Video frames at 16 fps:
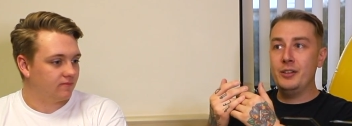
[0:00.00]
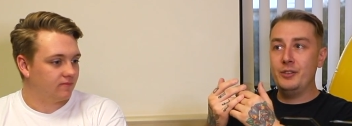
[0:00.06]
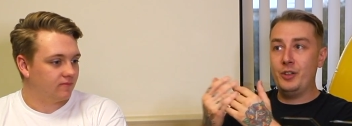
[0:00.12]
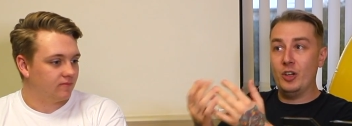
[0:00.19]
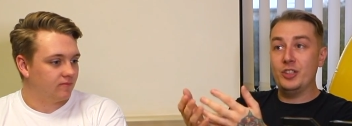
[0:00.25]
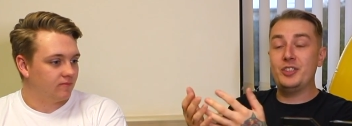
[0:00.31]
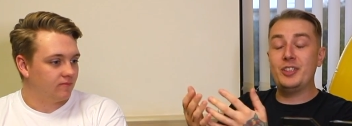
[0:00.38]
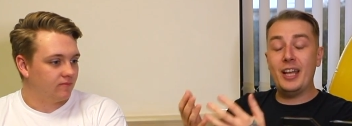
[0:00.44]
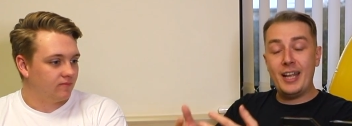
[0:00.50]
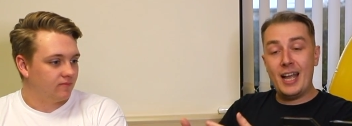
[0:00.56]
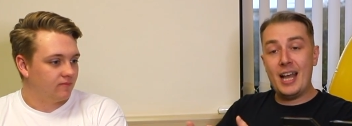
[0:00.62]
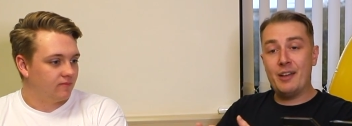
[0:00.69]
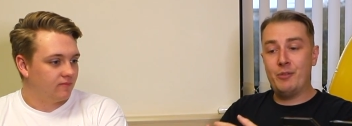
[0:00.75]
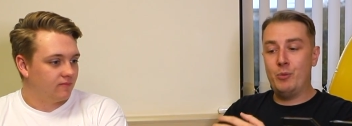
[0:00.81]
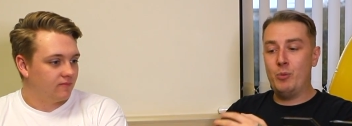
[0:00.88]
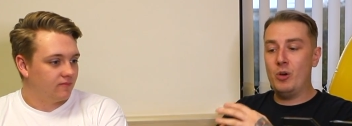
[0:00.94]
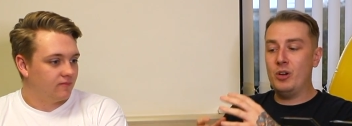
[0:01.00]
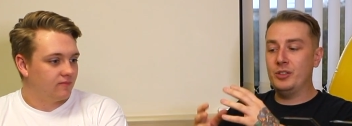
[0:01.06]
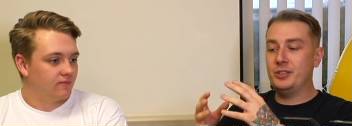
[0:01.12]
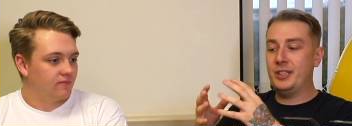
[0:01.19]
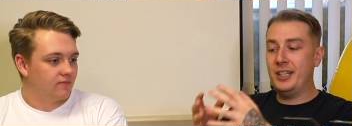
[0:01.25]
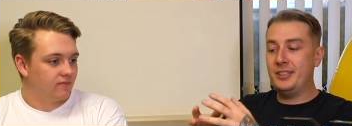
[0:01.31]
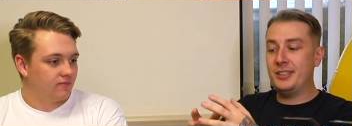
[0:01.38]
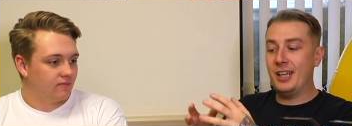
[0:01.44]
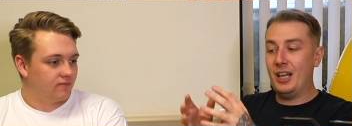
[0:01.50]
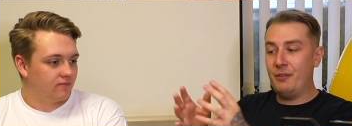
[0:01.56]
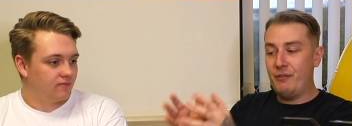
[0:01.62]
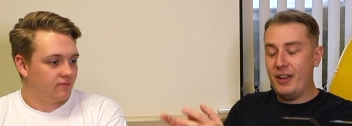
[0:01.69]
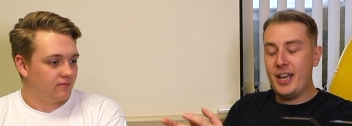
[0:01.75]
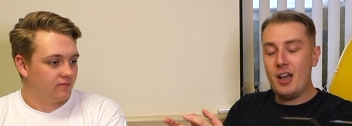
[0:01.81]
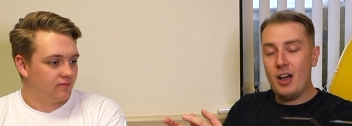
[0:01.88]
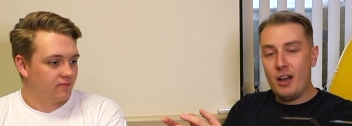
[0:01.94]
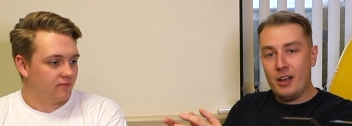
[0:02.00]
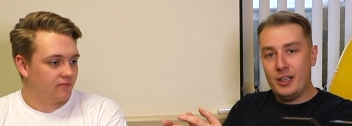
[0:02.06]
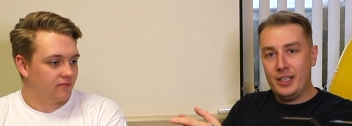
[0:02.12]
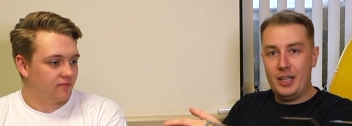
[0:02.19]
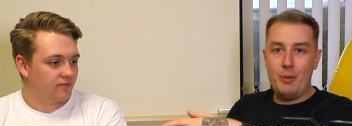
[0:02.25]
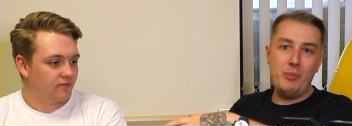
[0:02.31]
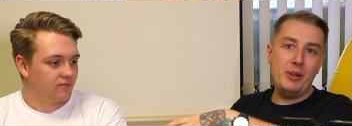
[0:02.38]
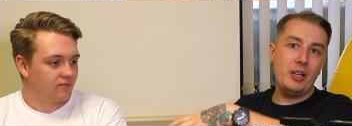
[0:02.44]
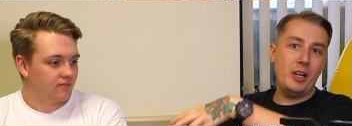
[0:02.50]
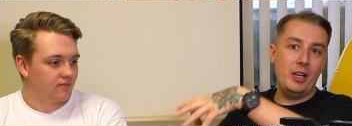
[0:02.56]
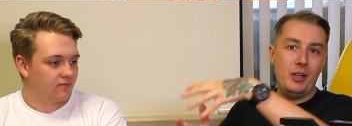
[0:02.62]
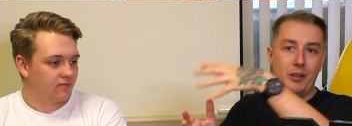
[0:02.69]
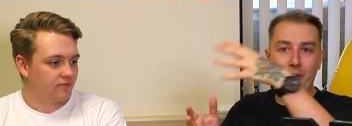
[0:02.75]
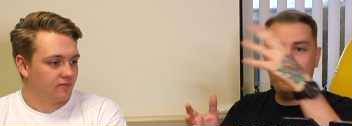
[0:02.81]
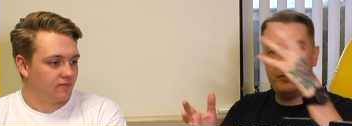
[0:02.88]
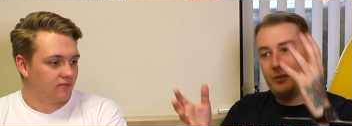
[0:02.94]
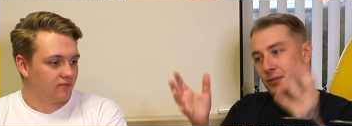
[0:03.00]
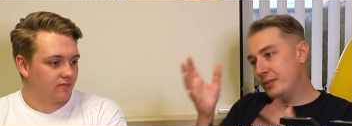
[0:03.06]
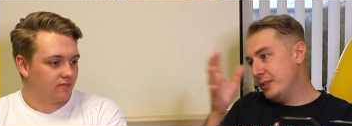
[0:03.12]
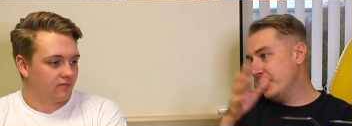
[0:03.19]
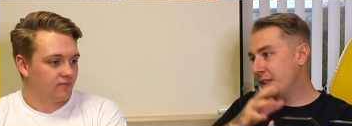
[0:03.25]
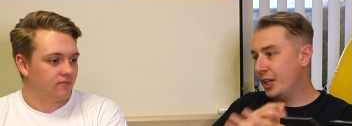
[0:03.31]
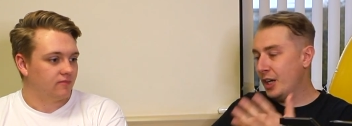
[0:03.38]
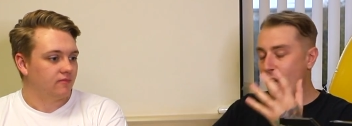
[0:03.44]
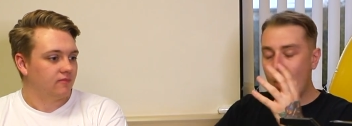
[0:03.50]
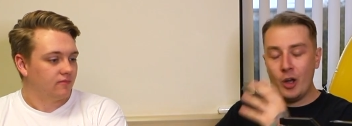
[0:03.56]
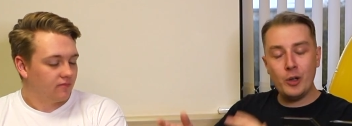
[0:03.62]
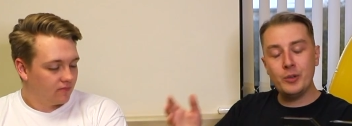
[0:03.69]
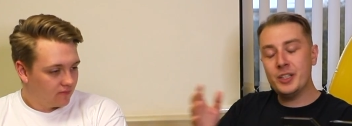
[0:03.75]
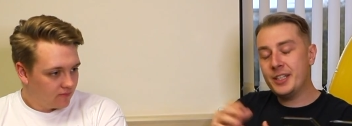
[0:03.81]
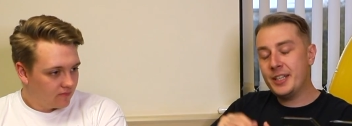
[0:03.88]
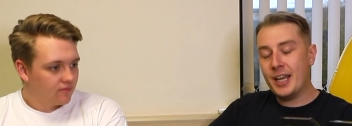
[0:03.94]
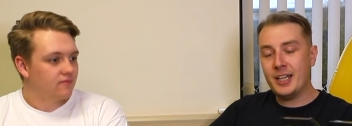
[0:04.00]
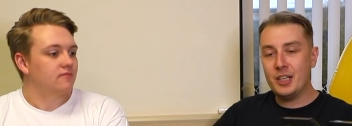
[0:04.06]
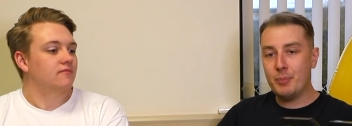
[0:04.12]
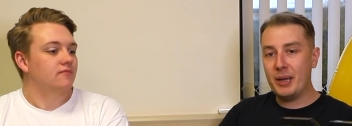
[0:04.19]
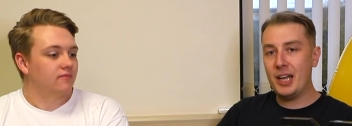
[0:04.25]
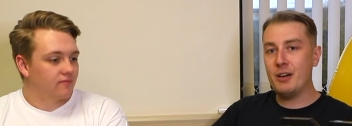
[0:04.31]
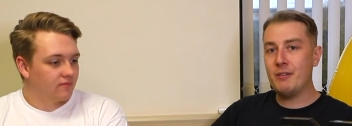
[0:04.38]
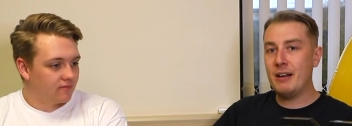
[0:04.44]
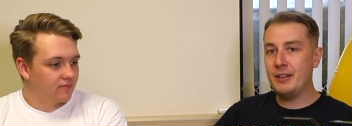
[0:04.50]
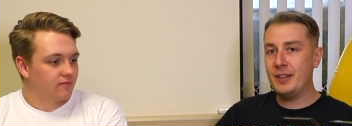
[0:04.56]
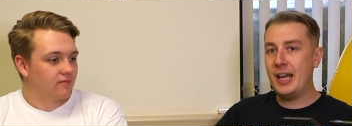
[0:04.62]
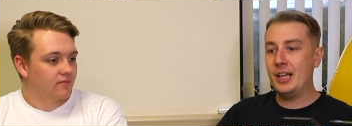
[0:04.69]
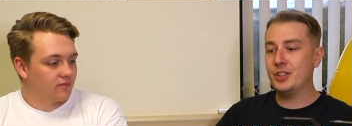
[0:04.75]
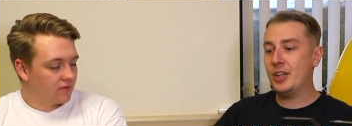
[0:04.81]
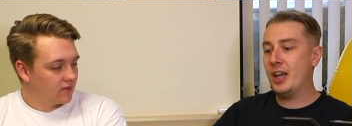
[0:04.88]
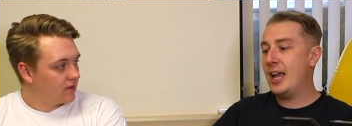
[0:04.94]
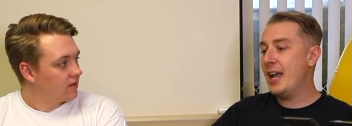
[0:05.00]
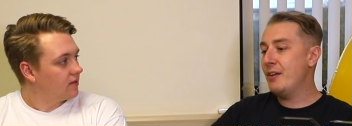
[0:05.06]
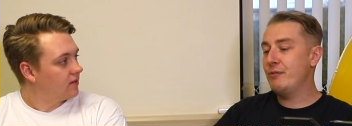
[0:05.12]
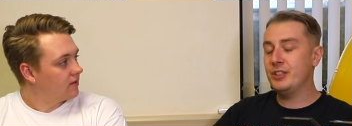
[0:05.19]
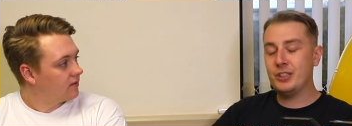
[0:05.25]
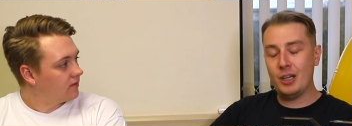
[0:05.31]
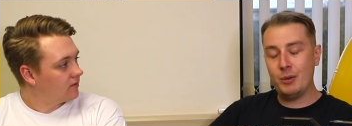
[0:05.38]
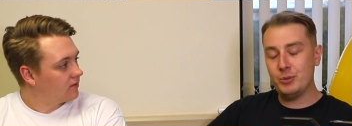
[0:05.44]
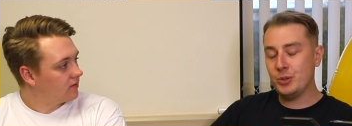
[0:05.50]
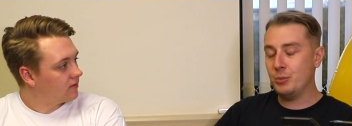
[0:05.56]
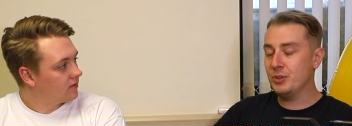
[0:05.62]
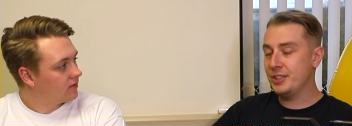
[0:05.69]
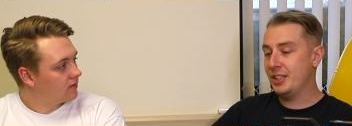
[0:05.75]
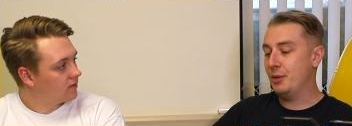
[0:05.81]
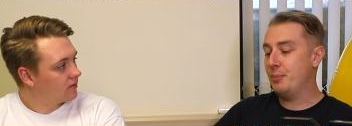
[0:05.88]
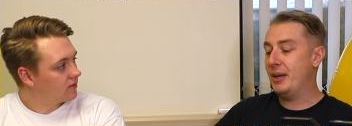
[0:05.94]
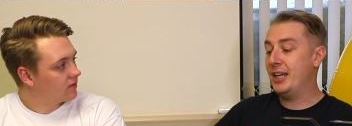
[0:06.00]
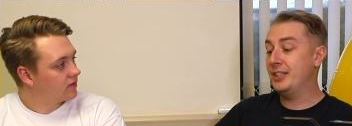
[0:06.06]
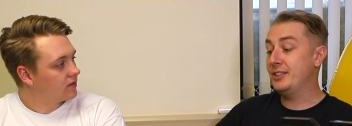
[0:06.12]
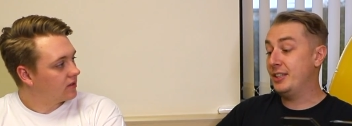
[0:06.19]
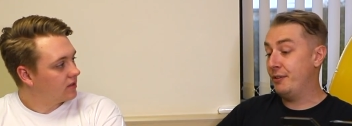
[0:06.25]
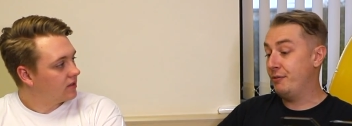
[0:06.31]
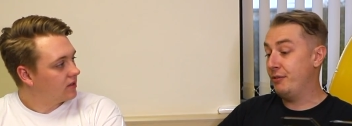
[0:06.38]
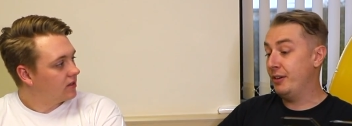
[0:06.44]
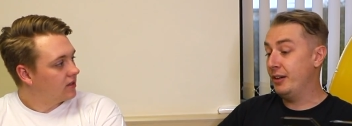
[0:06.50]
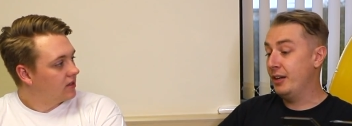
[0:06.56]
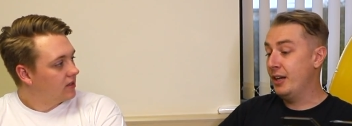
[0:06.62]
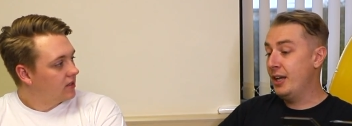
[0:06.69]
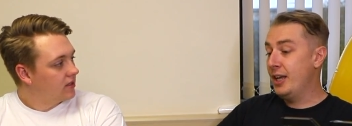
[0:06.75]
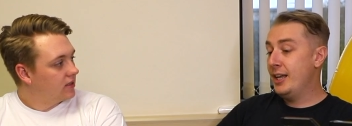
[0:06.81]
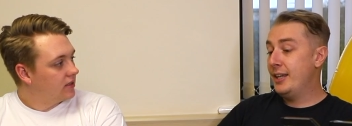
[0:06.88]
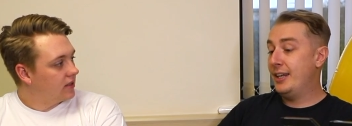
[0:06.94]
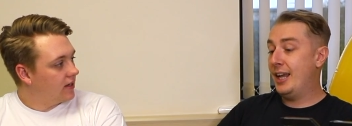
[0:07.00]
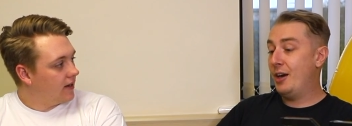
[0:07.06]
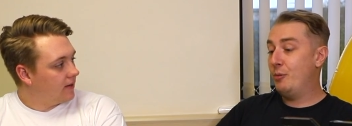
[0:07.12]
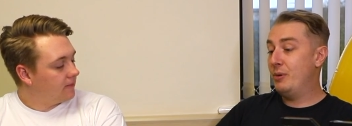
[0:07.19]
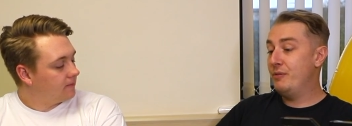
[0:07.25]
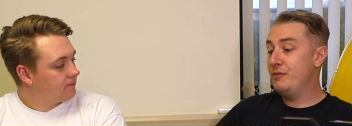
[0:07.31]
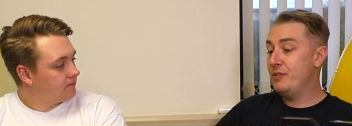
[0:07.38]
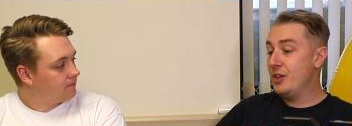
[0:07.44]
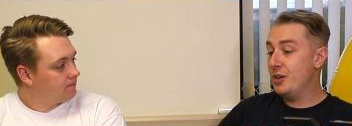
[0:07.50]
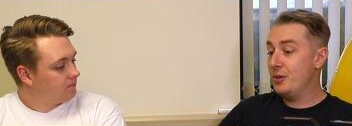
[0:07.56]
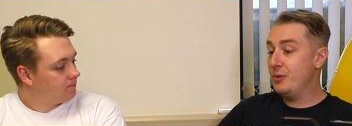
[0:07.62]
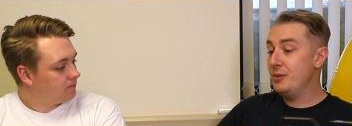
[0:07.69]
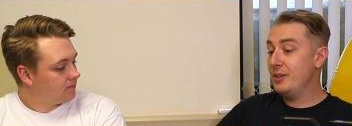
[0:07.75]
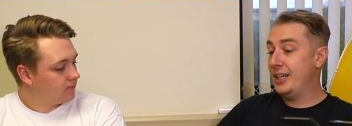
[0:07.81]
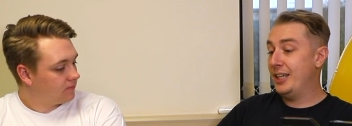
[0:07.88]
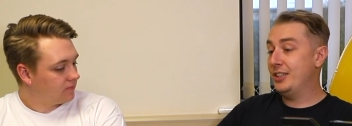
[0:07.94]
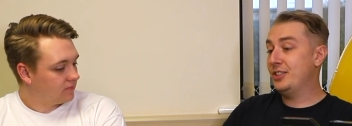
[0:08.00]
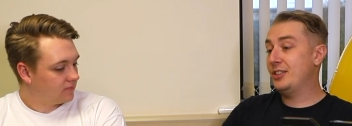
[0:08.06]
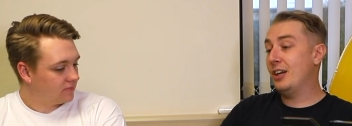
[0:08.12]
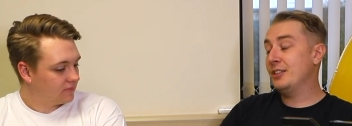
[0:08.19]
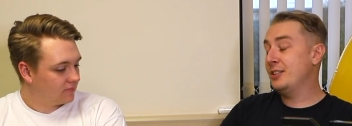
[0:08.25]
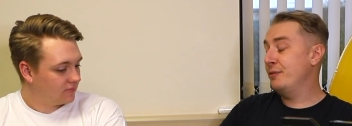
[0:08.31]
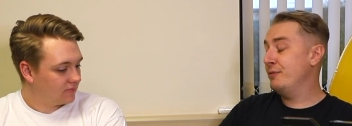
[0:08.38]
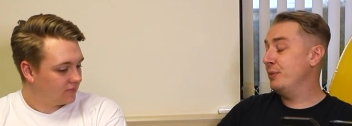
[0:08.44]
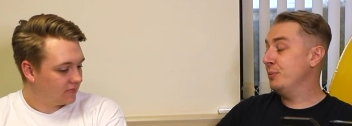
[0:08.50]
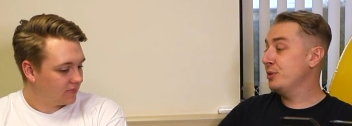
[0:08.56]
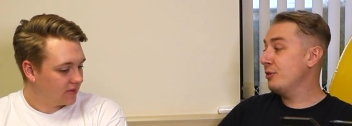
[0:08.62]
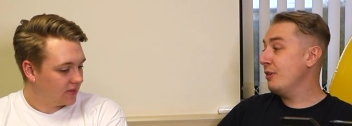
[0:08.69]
Speaker 1: knowledge they have and what detailer they are, and then we kind of kind of hone the day in the bay around that. So every time someone's in the bay, it's different. Now with you, it's starting from